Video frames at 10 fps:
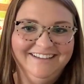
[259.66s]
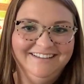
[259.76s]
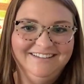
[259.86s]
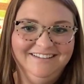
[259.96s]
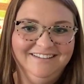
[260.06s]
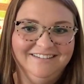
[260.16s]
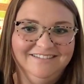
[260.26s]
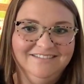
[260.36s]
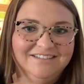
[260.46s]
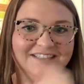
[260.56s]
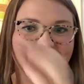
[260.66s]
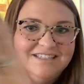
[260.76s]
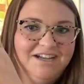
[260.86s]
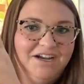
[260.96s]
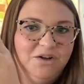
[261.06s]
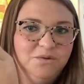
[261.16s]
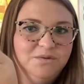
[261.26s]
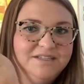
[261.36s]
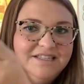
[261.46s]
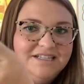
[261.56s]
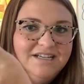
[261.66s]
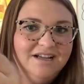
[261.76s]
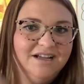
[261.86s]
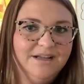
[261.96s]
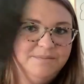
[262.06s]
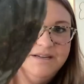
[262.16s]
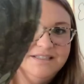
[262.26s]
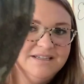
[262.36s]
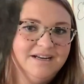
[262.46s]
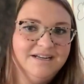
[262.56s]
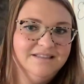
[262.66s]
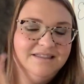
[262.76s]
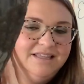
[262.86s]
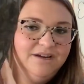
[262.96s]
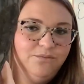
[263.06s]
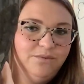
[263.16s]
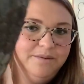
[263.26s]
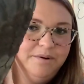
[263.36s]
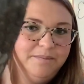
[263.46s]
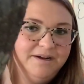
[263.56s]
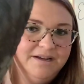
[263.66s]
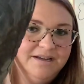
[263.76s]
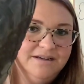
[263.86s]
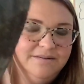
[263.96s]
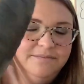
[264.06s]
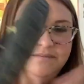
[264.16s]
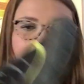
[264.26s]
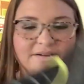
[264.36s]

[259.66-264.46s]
Oh, looks like it's got holes in the top, but it's got a thick rubber bottom.